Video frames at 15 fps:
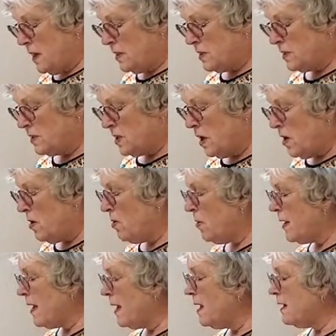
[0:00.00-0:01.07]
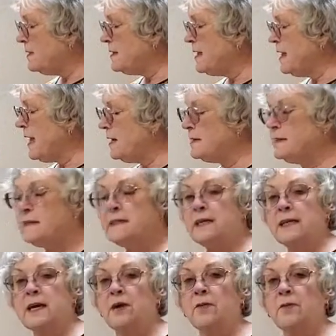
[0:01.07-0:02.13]
so it tends to
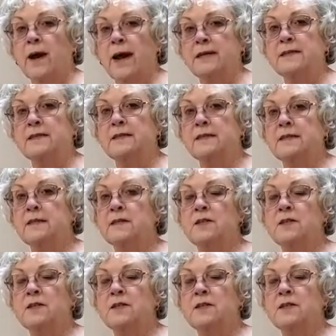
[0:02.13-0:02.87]
get rancid.